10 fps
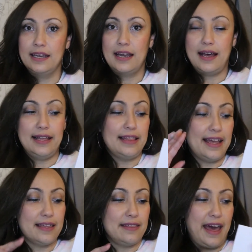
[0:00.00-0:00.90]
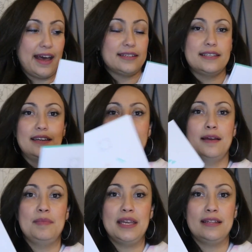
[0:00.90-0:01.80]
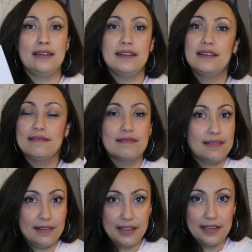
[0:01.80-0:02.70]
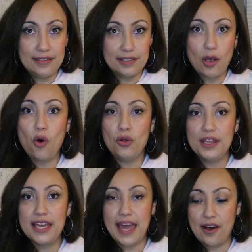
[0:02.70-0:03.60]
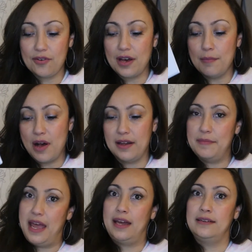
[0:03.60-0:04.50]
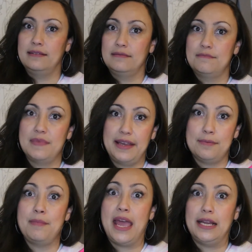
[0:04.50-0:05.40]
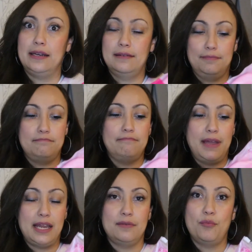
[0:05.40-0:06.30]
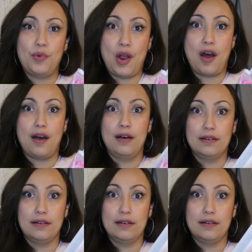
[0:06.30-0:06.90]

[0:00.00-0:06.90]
I like that. I mean, this, holy cow, come on, man. Like Maine, bruh.